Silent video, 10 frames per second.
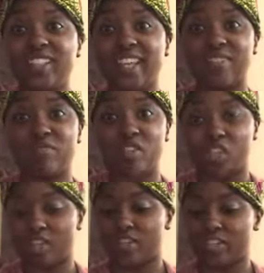in the
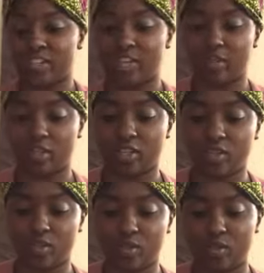shirt that I'm going to
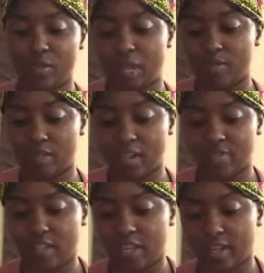use, so now I'm going to
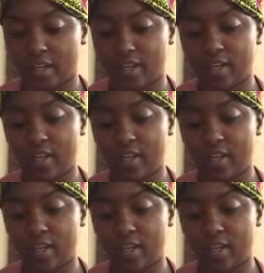have to like